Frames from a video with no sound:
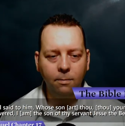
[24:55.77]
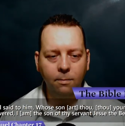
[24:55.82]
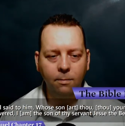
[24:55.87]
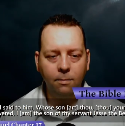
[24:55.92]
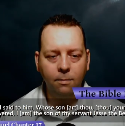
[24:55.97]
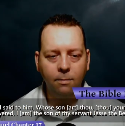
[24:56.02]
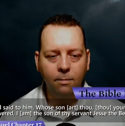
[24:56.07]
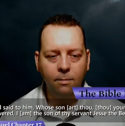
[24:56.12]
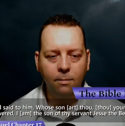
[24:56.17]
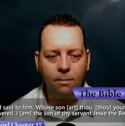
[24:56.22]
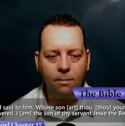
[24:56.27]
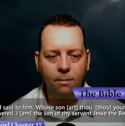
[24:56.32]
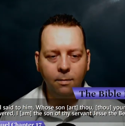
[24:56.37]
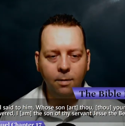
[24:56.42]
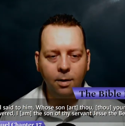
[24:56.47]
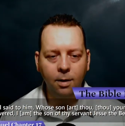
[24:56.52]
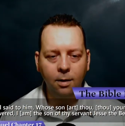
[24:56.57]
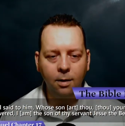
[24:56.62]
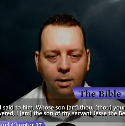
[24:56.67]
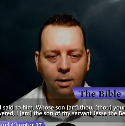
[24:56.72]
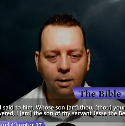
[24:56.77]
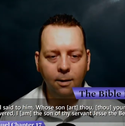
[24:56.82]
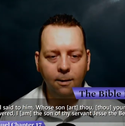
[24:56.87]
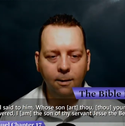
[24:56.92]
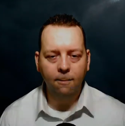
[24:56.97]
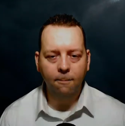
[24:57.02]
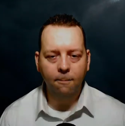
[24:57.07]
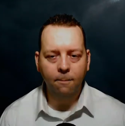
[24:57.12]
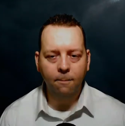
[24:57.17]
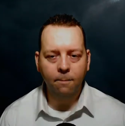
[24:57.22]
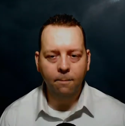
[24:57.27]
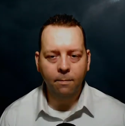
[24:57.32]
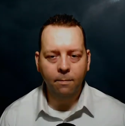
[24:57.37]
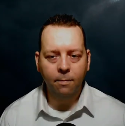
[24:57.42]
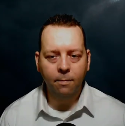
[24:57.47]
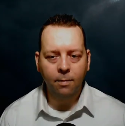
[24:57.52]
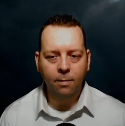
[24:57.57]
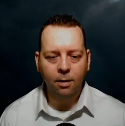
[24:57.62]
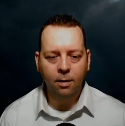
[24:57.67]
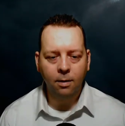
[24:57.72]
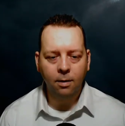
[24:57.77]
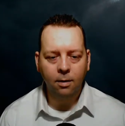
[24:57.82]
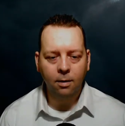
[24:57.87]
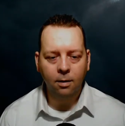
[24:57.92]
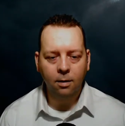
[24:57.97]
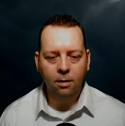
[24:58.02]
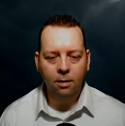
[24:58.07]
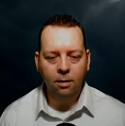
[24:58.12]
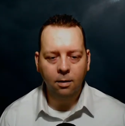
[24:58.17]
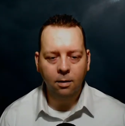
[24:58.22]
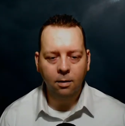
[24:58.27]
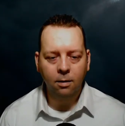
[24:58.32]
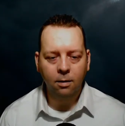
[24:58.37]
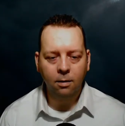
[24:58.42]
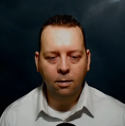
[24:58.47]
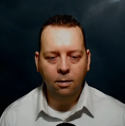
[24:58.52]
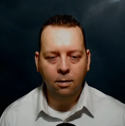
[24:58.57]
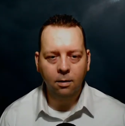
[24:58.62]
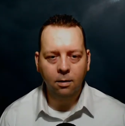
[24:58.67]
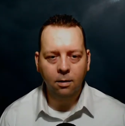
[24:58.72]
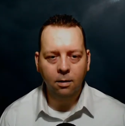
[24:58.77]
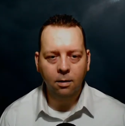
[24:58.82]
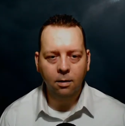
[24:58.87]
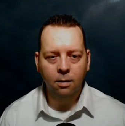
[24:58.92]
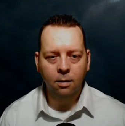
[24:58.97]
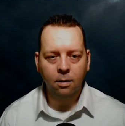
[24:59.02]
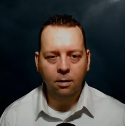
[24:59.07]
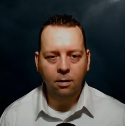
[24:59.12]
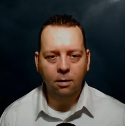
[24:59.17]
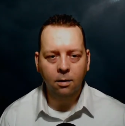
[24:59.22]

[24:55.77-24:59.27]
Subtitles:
(silence)